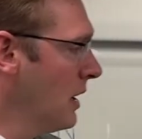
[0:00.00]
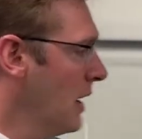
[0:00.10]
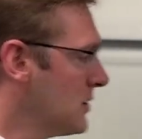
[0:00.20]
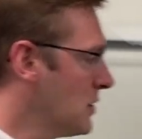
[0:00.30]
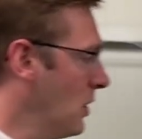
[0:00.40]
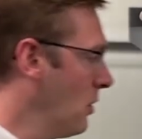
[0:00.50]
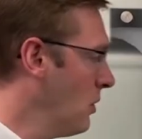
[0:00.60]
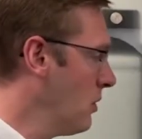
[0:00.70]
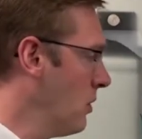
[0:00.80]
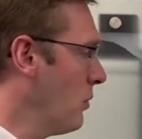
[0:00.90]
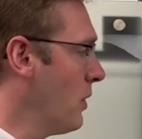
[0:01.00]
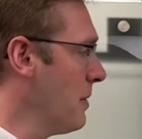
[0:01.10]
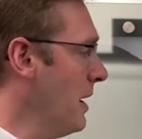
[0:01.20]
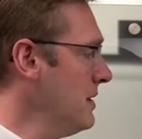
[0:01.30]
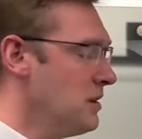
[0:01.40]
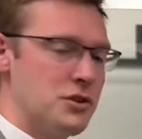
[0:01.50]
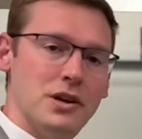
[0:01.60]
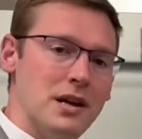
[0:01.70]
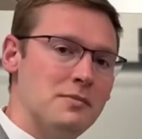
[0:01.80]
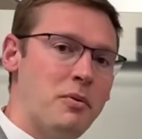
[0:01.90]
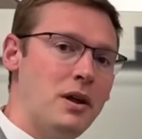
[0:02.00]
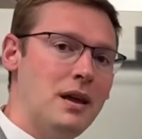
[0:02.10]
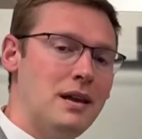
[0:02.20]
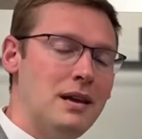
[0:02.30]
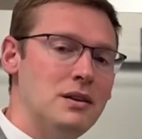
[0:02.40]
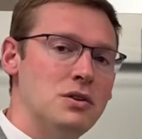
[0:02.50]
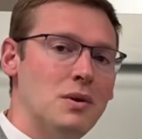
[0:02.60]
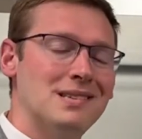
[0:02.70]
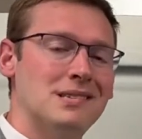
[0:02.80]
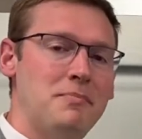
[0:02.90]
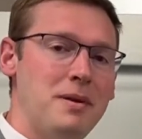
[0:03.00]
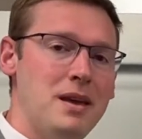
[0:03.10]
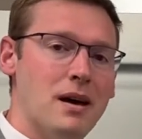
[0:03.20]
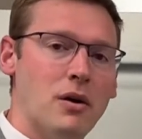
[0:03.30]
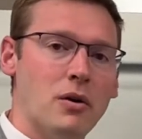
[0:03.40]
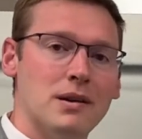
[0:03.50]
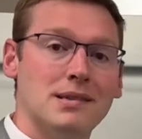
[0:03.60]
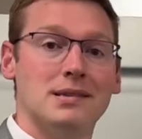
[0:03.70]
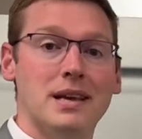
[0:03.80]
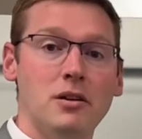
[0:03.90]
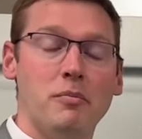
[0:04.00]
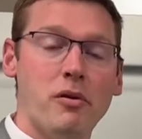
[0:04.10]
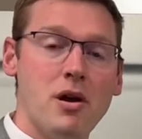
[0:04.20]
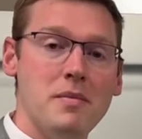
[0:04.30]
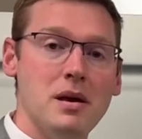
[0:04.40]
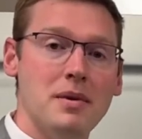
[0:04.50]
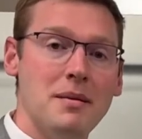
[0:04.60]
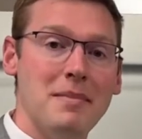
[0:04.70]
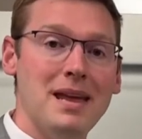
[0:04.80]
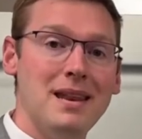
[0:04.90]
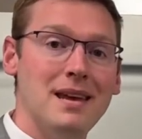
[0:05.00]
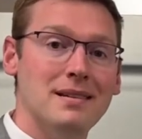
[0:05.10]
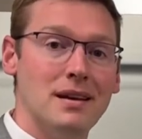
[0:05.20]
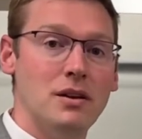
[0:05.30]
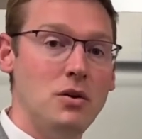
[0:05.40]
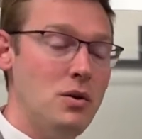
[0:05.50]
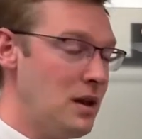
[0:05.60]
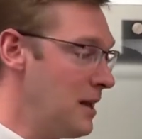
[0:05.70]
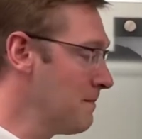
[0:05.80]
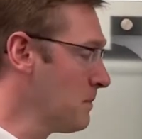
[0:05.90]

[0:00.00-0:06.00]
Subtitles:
And so we might suggest putting it into a SPIA, or a single premium immediate annuity.